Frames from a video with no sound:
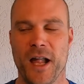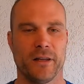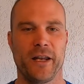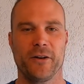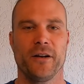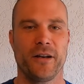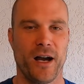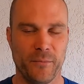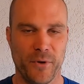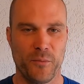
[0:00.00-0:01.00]
later
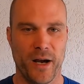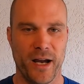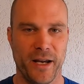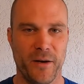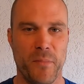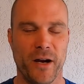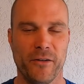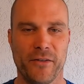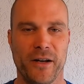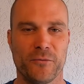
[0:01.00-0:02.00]
adopted by
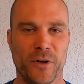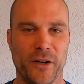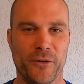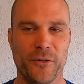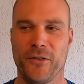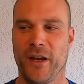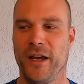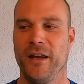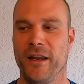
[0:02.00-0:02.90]
marathon runners and